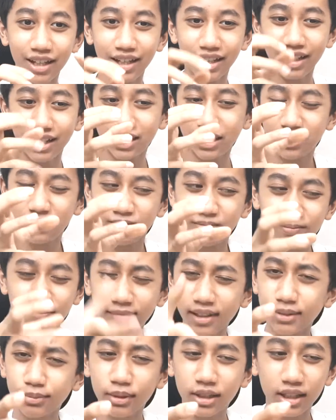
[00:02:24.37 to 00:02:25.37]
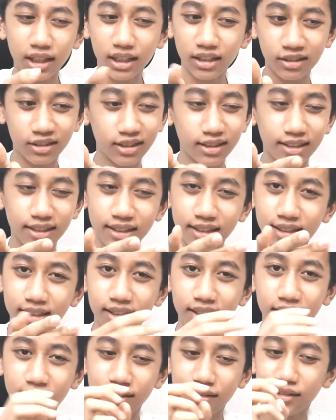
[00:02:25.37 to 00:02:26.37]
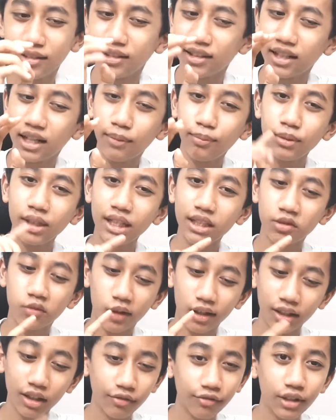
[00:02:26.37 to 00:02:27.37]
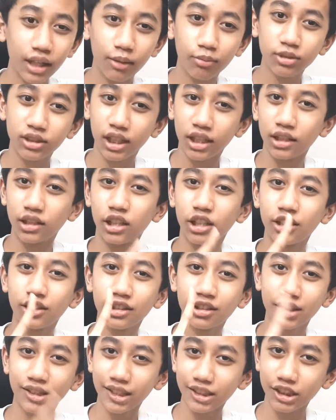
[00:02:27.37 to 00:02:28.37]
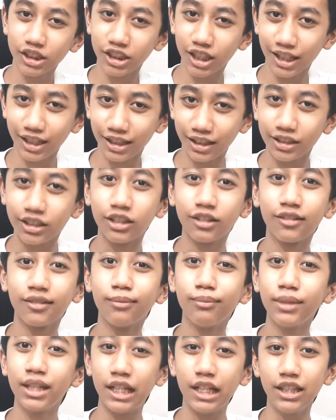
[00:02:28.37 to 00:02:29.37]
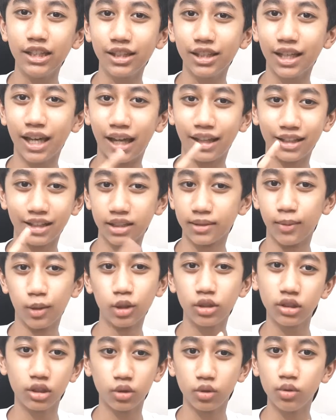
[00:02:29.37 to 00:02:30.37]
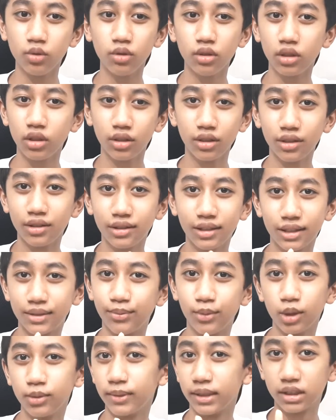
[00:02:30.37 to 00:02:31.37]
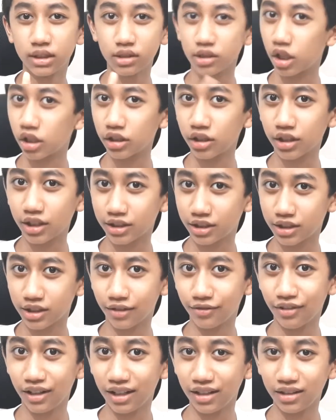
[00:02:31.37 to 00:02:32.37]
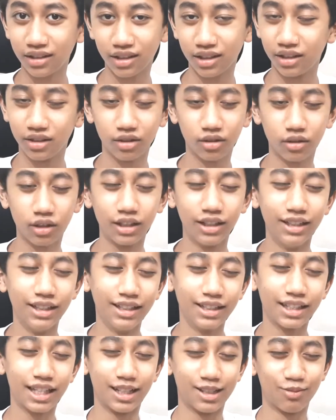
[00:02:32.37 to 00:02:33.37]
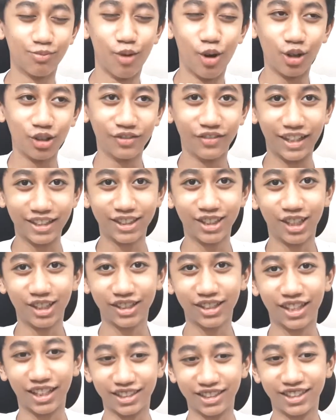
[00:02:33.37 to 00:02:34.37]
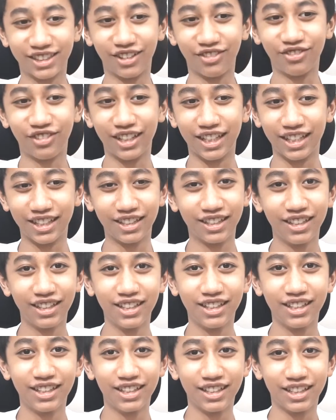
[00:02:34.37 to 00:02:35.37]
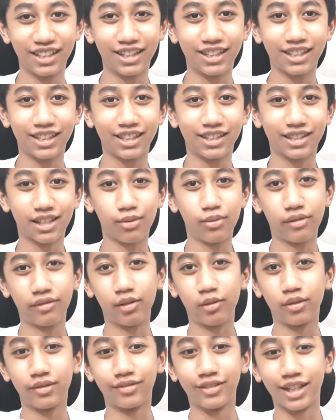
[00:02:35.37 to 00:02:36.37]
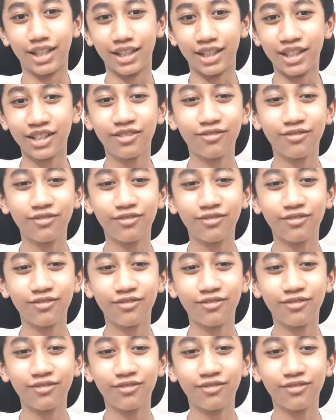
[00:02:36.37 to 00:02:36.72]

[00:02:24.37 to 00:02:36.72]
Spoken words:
It must be like a place where the flames aren't touching the meat and the smoke too. The smoke must not touch the fire. The smoke must not touch the fire. It is coming from the fire.